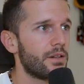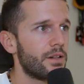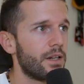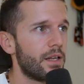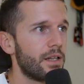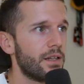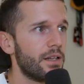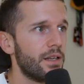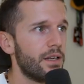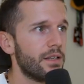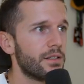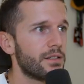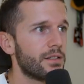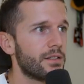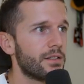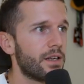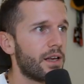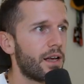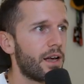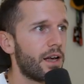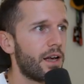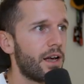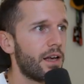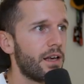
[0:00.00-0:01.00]
like this,
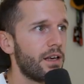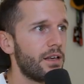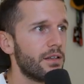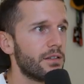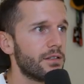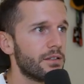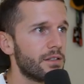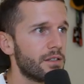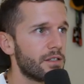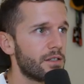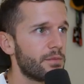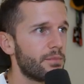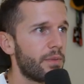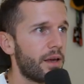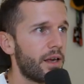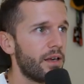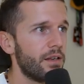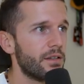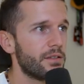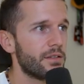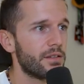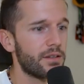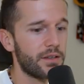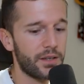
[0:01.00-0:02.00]
hi,
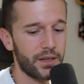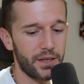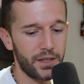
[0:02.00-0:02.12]
space,